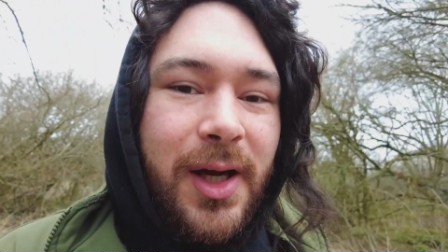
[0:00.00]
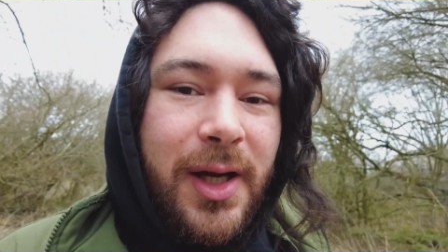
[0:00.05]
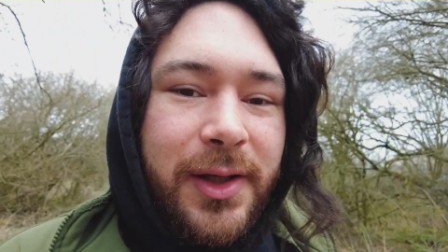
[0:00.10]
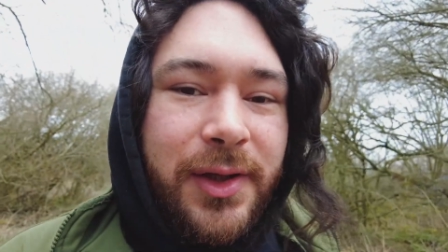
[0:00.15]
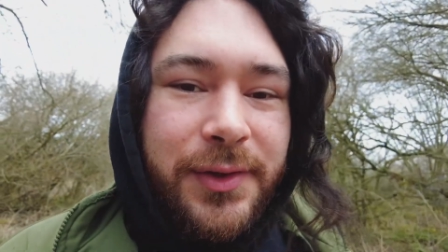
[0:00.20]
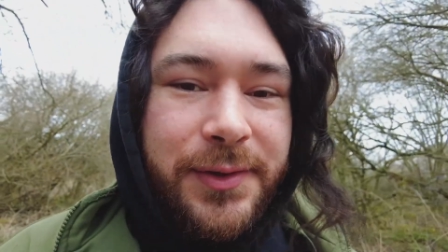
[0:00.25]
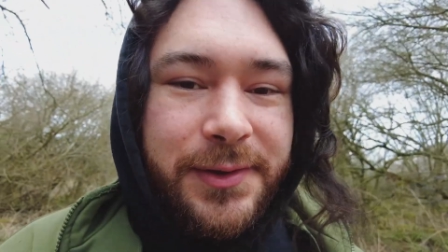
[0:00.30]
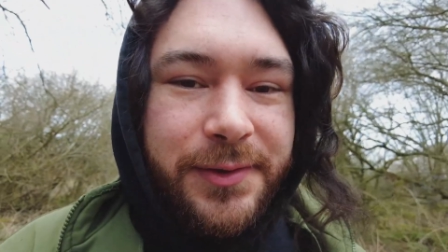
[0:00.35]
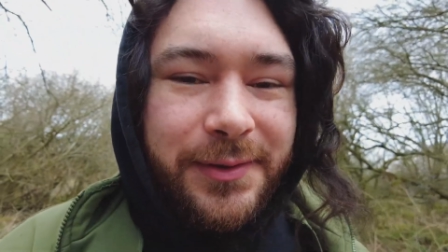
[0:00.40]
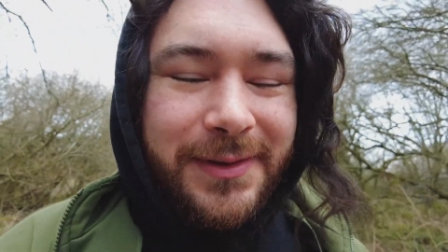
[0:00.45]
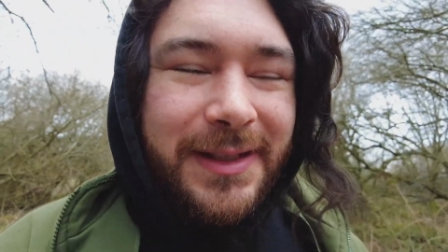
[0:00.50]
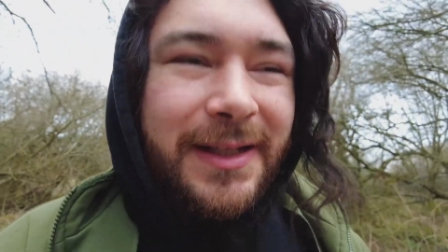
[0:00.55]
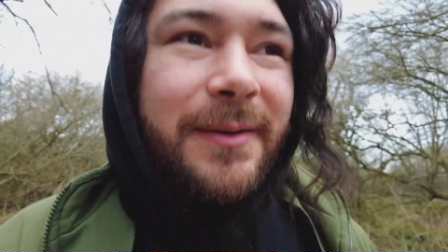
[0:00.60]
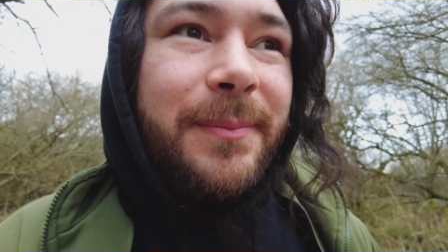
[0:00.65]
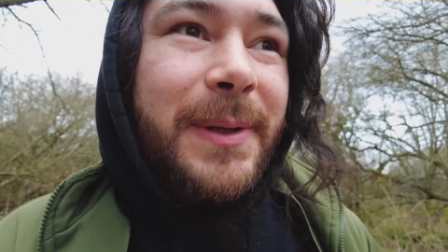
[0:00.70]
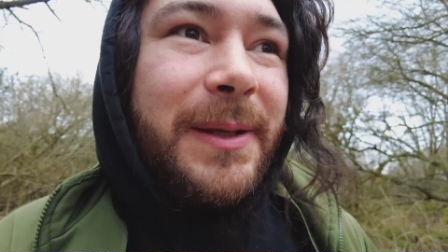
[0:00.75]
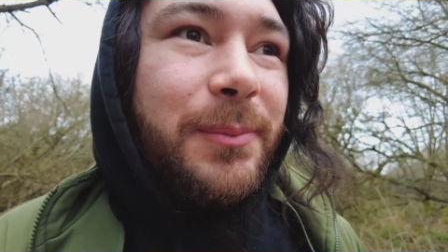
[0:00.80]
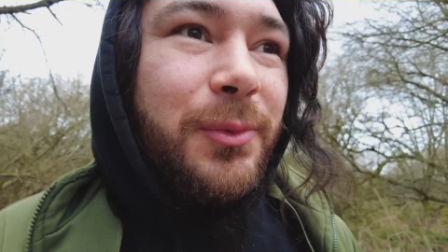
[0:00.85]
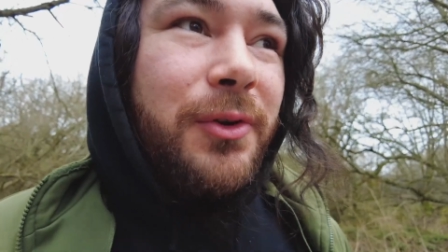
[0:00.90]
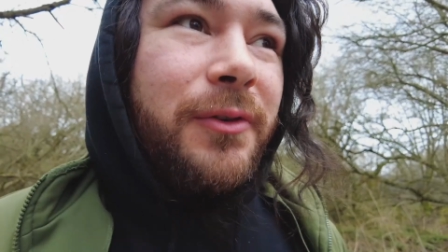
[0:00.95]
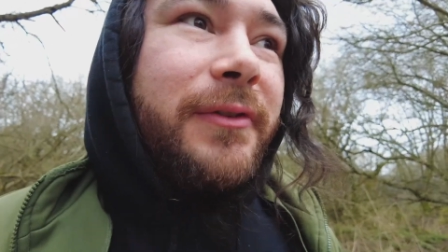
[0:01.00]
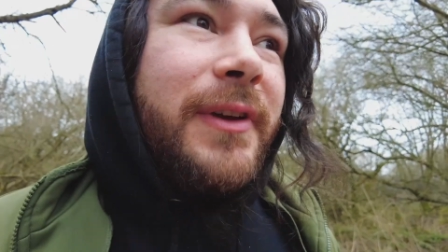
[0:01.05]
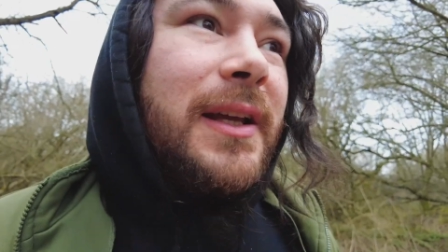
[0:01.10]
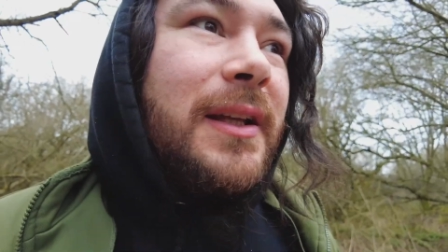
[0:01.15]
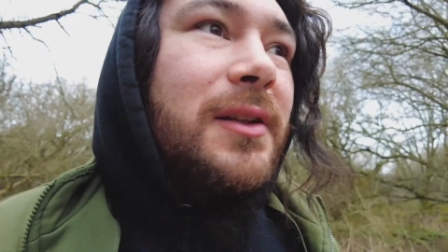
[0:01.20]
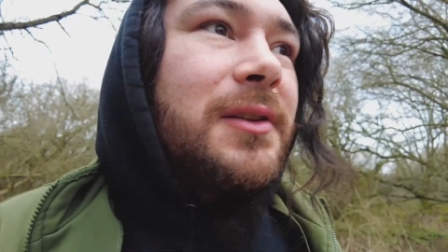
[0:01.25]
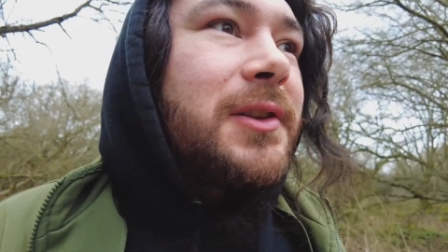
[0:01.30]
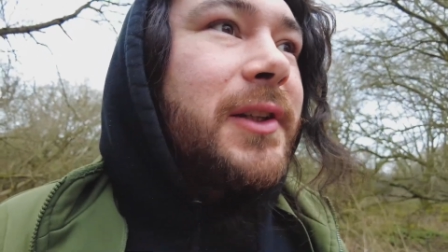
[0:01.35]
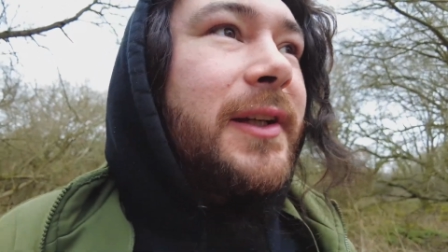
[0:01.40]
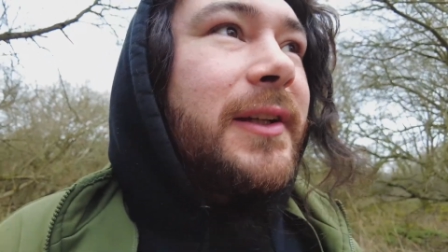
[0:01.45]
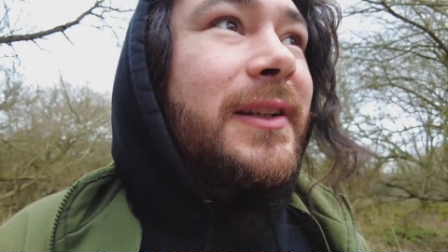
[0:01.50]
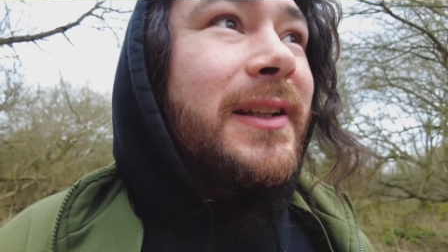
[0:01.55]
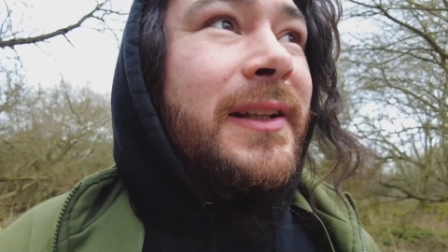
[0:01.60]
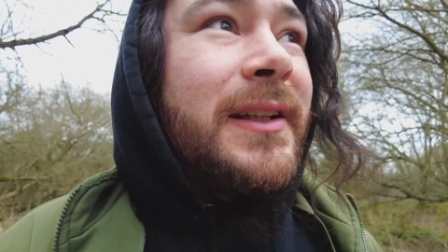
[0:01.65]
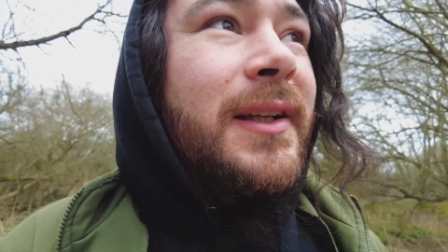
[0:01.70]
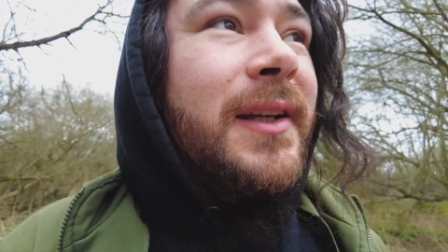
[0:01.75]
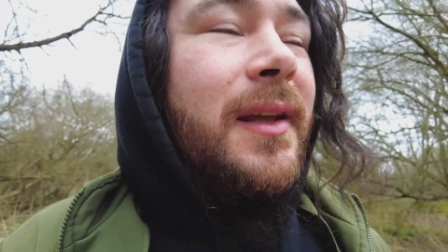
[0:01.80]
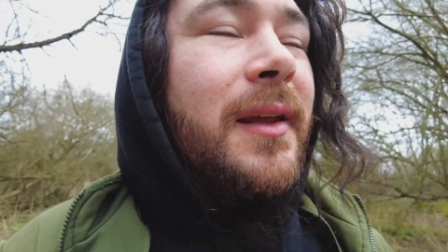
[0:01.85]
I can do a little bit more vlogging